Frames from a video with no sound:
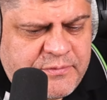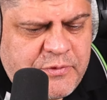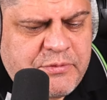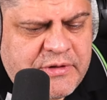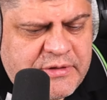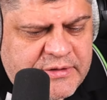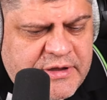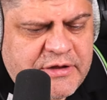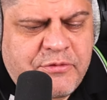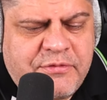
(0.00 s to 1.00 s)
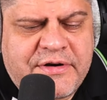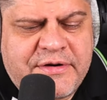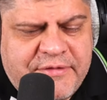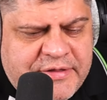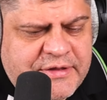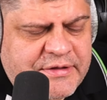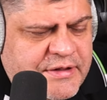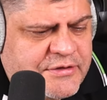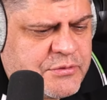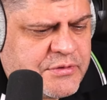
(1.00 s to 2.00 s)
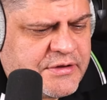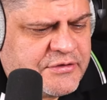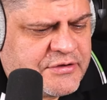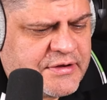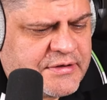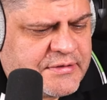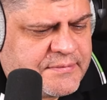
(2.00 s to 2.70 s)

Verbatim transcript: we will get over everything. That's what he's saying.